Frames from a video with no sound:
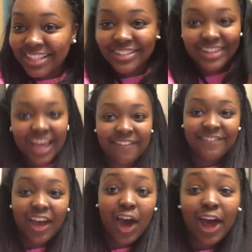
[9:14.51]
So, yeah,
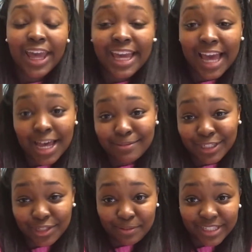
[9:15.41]
I am a
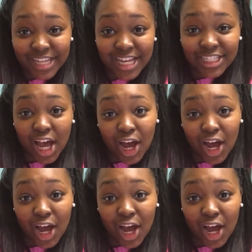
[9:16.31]
Disney princess.